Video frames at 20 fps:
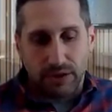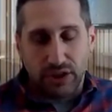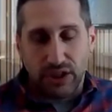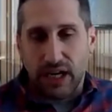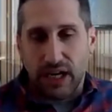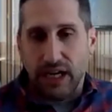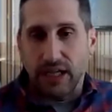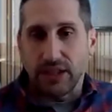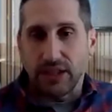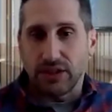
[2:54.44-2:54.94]

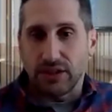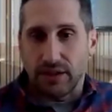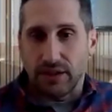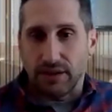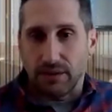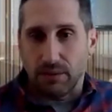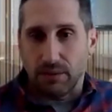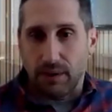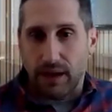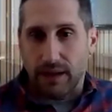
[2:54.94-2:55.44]
changed
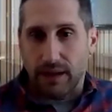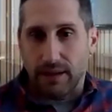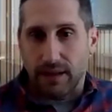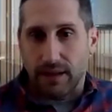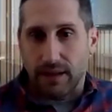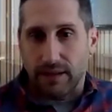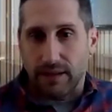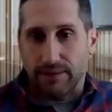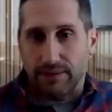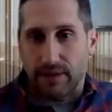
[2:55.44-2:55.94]
in the way
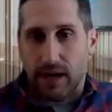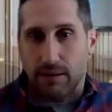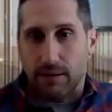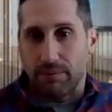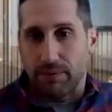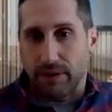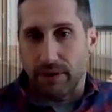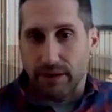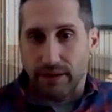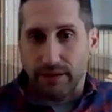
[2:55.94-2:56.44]
that they've
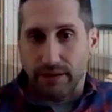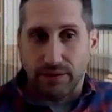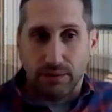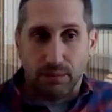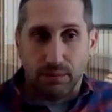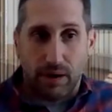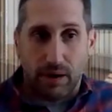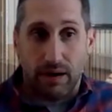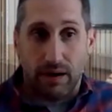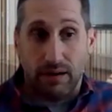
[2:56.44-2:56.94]
operated to
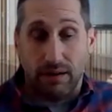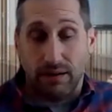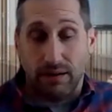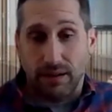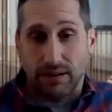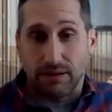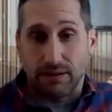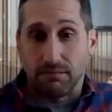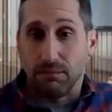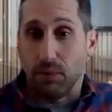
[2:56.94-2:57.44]
where
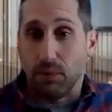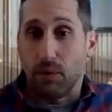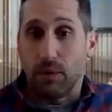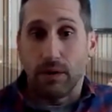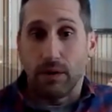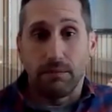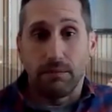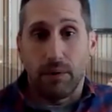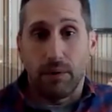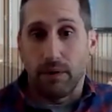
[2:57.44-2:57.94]
it's
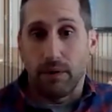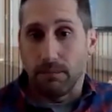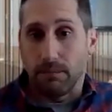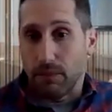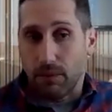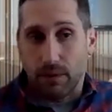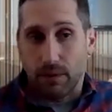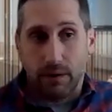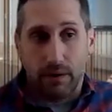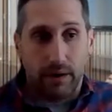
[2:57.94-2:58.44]
more and more and
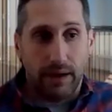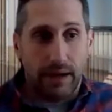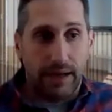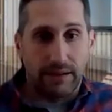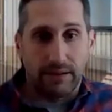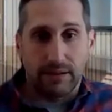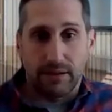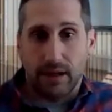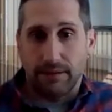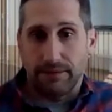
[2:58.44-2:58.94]
more
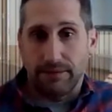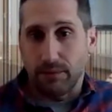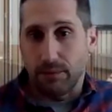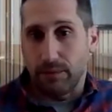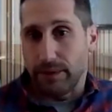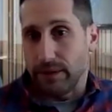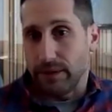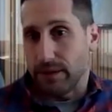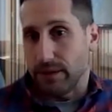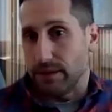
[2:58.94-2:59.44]
hands off the
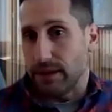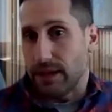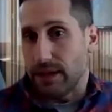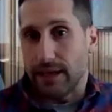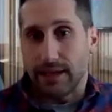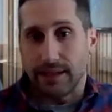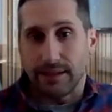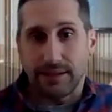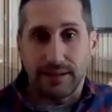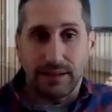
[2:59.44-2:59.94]
wheel,
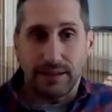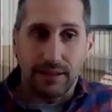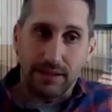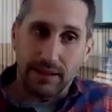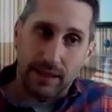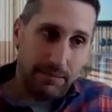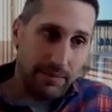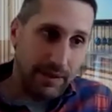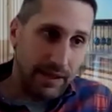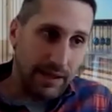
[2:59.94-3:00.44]
ASC
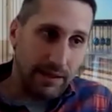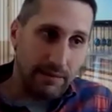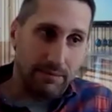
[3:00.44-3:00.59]
type